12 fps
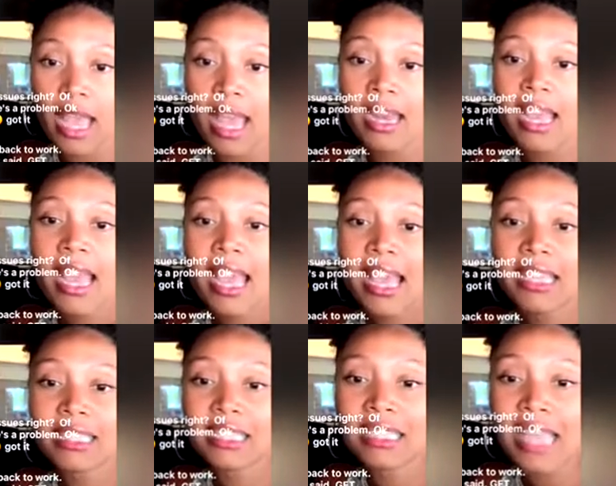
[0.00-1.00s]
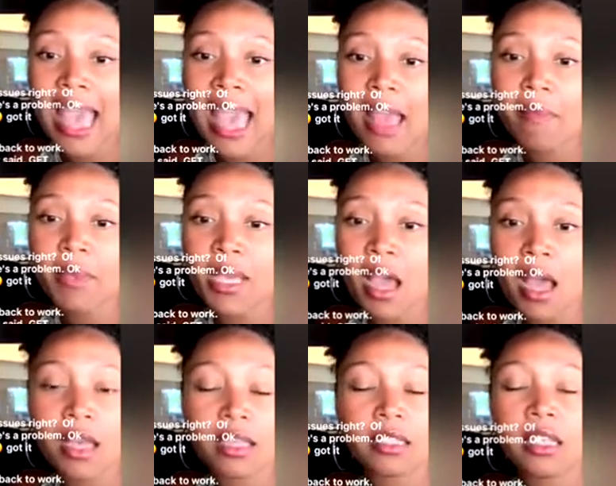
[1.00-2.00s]
And it's sad
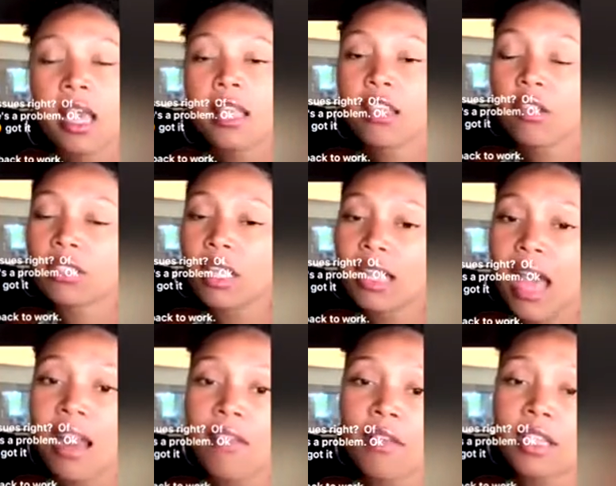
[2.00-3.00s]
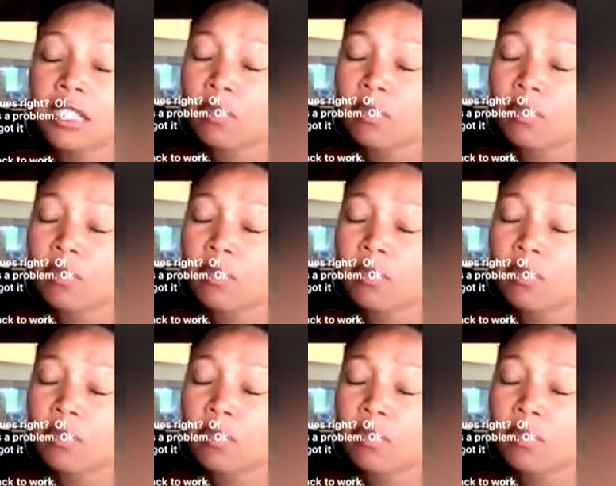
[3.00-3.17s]
because there's a lot of,